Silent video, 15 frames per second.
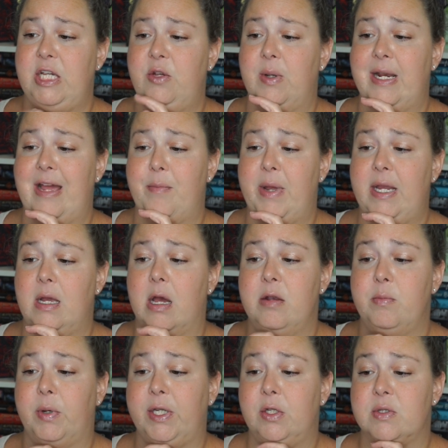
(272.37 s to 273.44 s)
you can have my
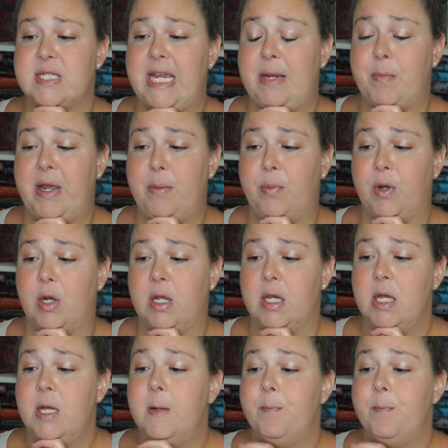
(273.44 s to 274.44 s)
gun, but you'll take my book